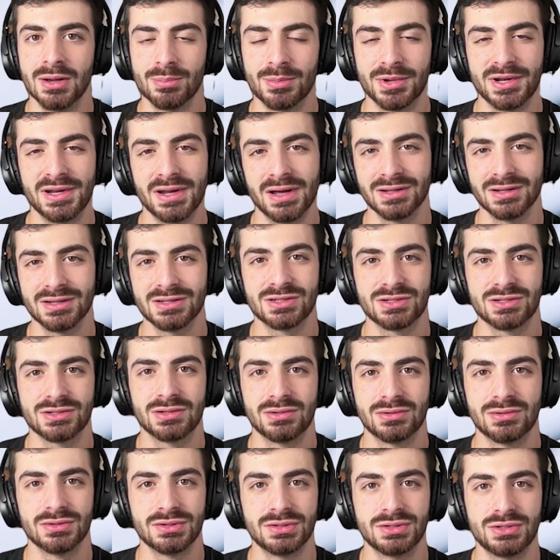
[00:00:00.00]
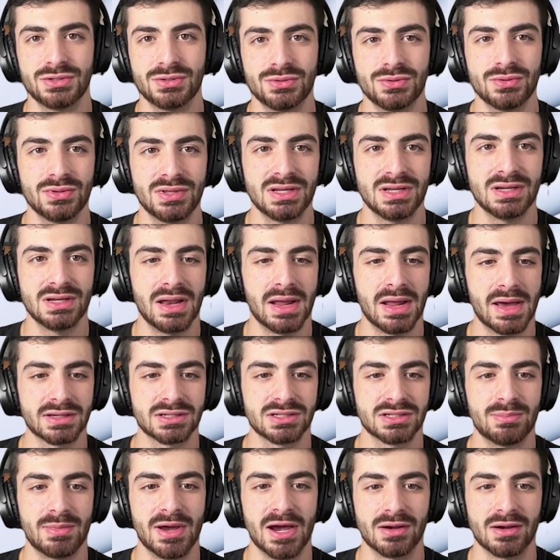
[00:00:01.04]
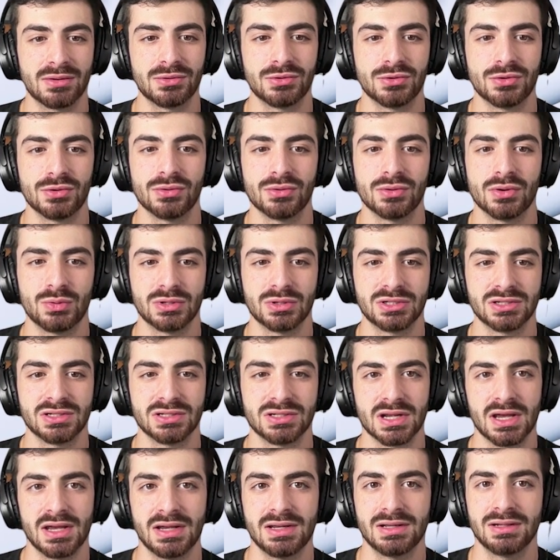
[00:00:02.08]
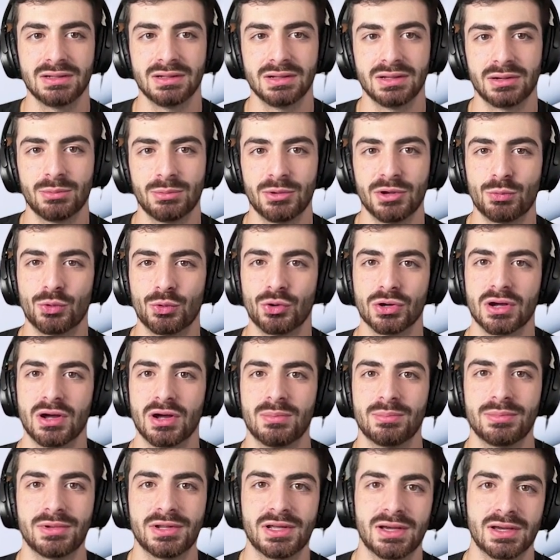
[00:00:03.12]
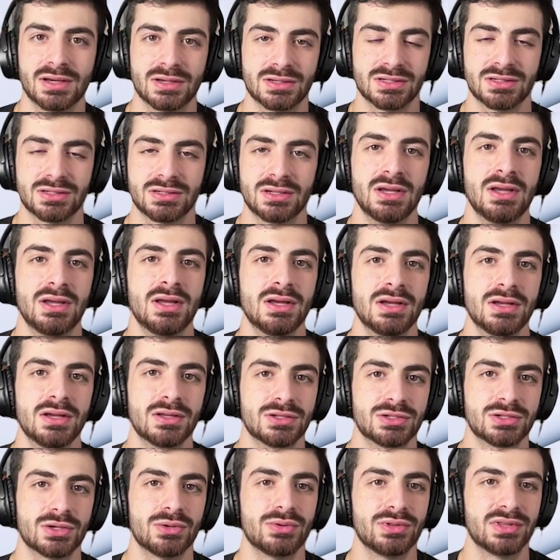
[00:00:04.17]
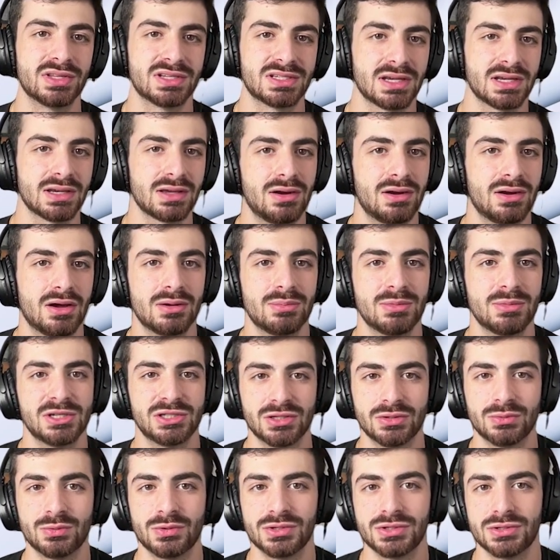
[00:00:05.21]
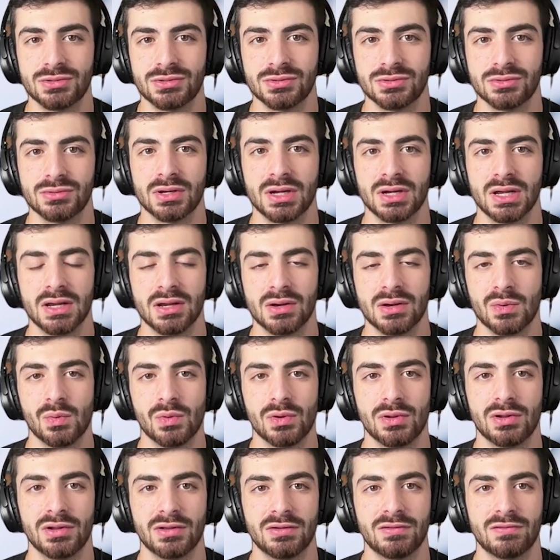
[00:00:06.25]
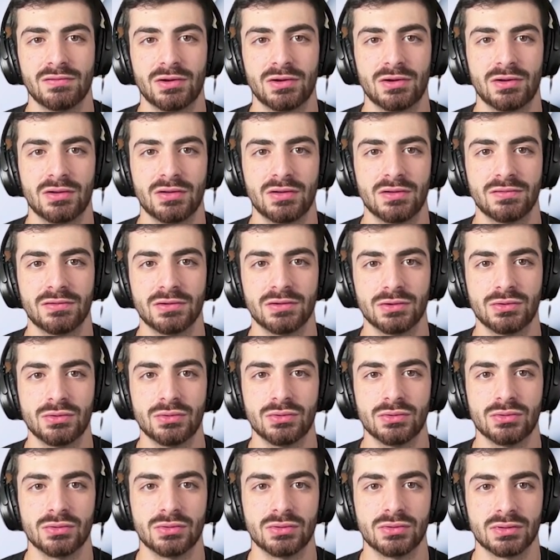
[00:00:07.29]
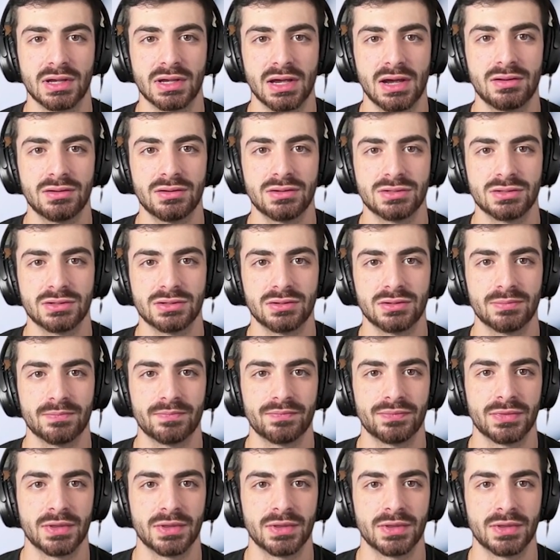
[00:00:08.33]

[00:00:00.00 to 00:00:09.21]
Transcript: But now let's turn to the next macro, which is a little bit more complex. So the second automation we'll do will involve Google Calendar.